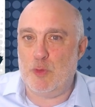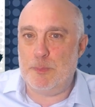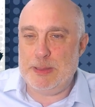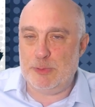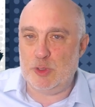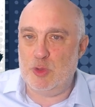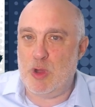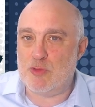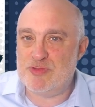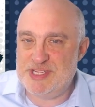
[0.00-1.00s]
people who
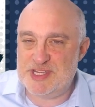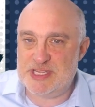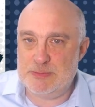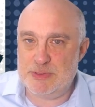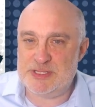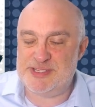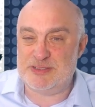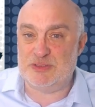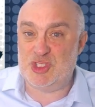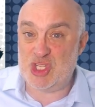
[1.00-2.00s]
are resitting because
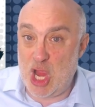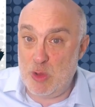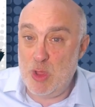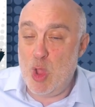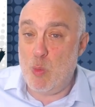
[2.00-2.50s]
it'll show